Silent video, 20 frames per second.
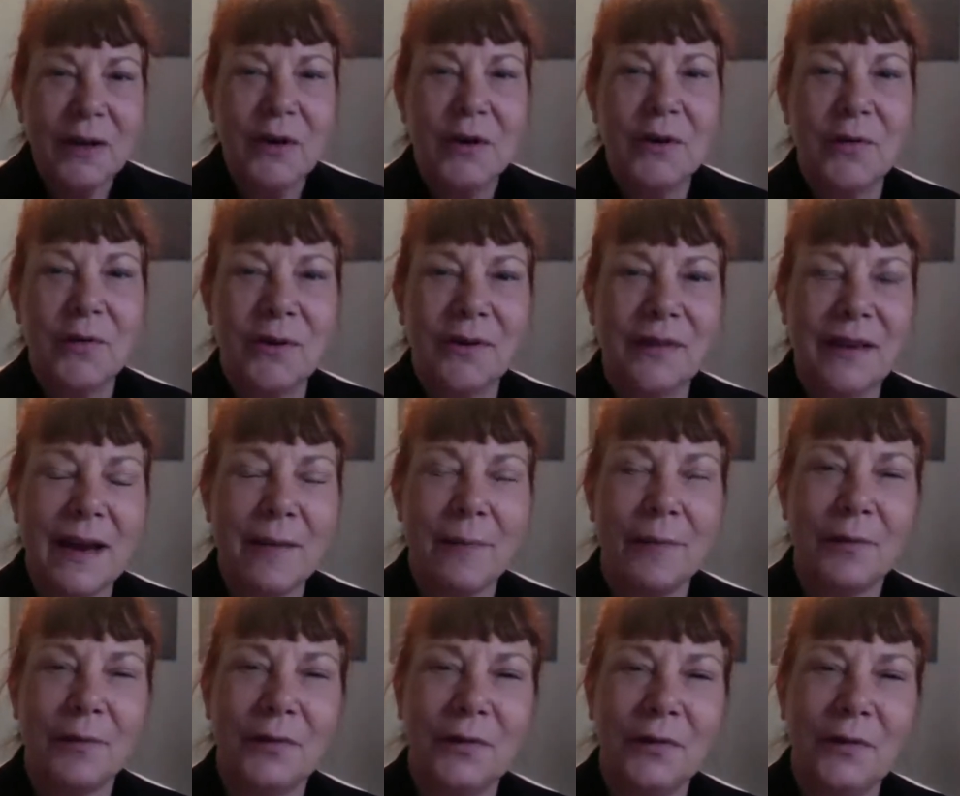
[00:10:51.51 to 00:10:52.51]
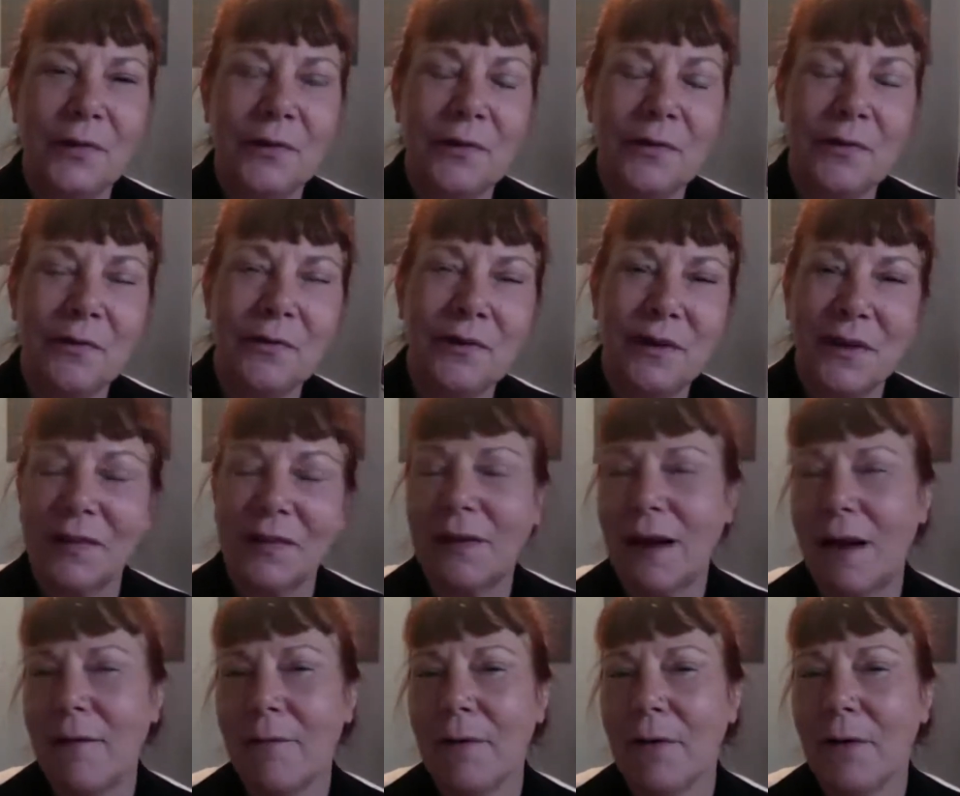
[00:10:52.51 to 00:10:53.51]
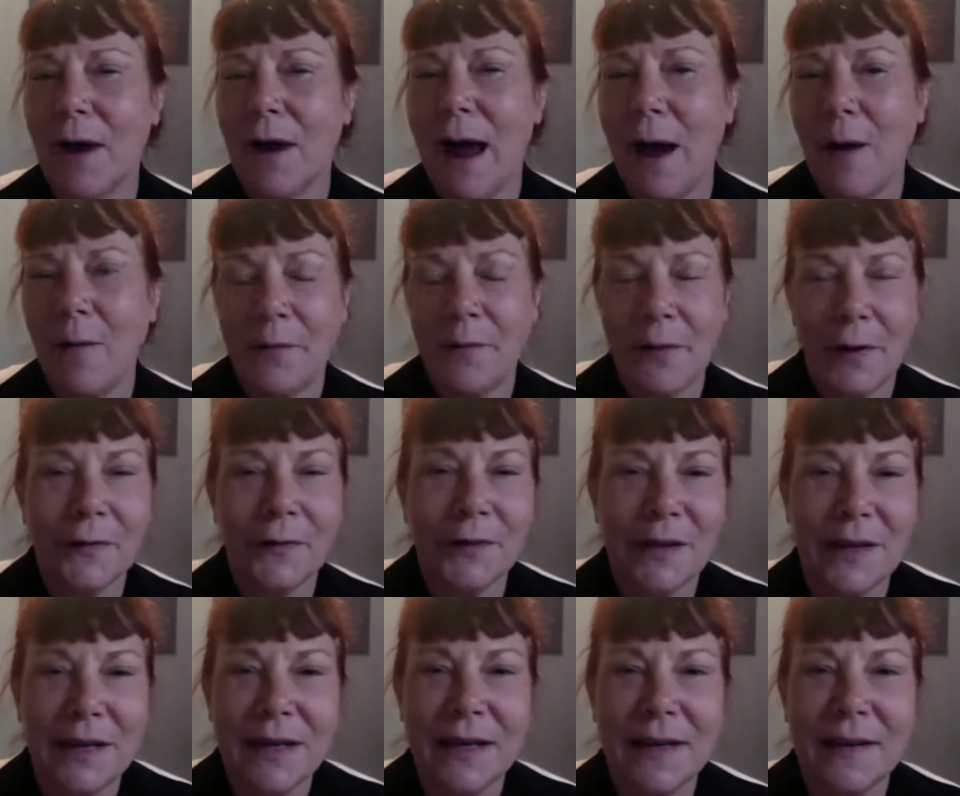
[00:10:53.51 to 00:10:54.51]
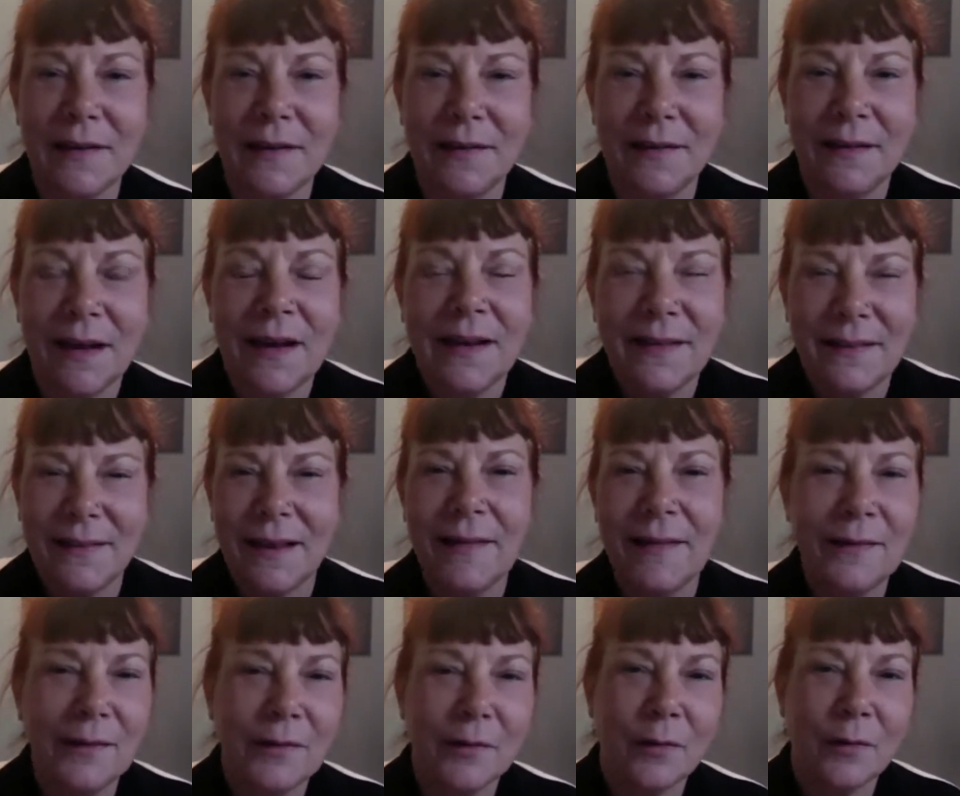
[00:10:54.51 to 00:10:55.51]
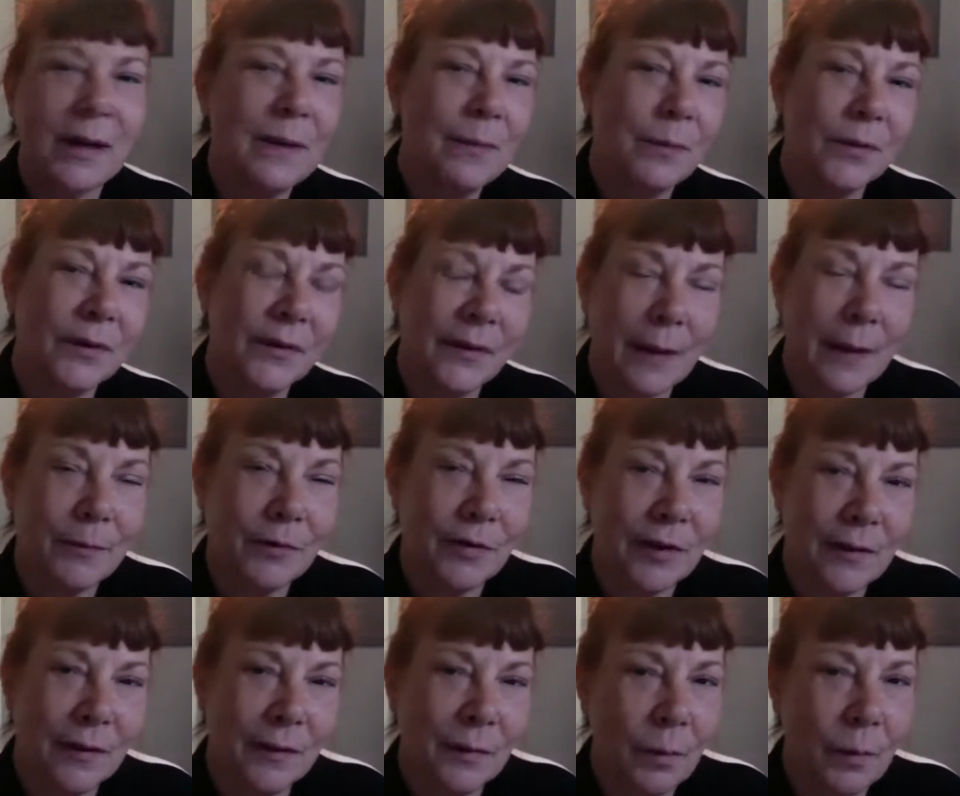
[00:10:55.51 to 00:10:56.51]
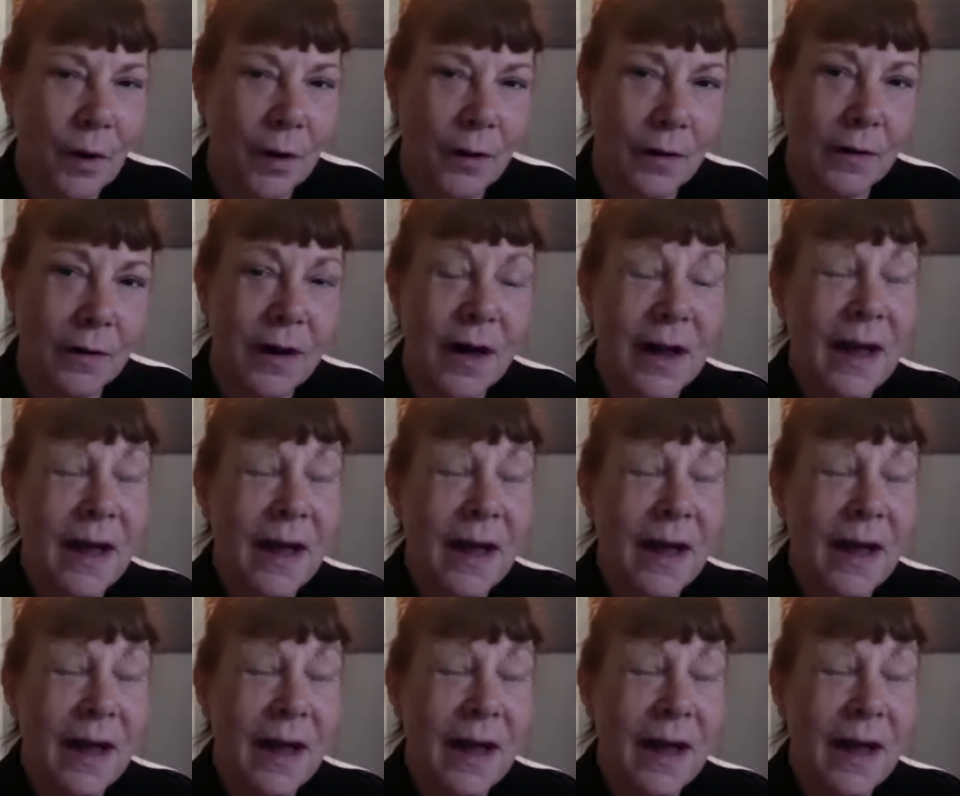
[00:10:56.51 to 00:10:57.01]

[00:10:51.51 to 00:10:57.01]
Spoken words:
who is able to discover how faulty his sensory perceptions were,